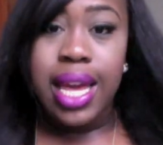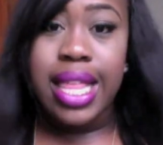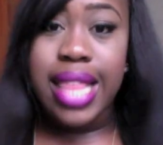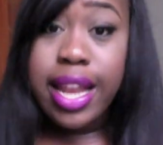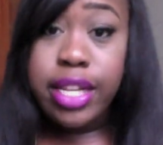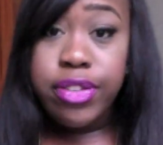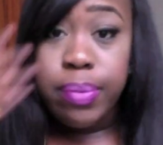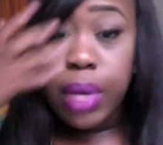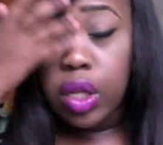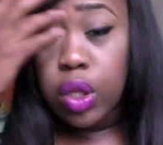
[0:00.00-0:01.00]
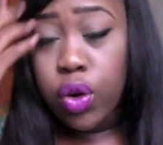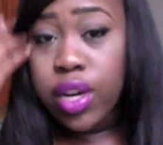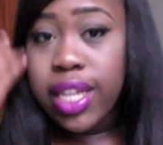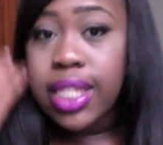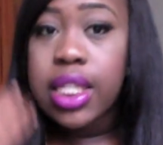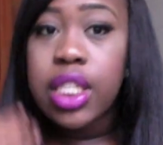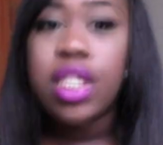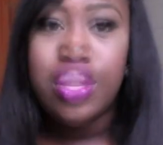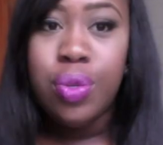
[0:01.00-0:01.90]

and that is from Allure Xtensions.